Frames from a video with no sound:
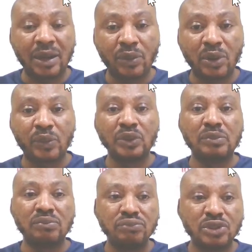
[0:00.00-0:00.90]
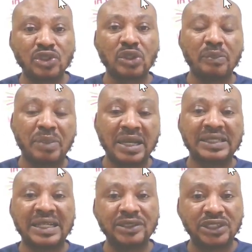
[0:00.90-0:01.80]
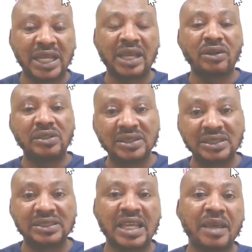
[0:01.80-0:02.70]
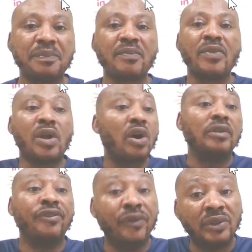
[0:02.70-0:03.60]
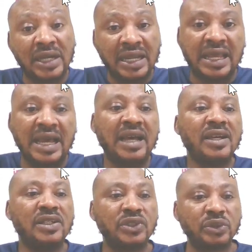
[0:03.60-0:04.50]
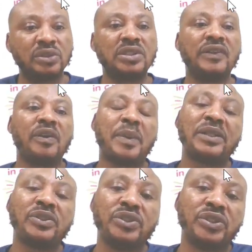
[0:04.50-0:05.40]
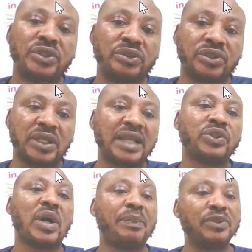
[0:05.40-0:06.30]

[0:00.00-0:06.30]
work, want to do some background check on the system, on the phone rather. So it's developer tools is used, right? So Apple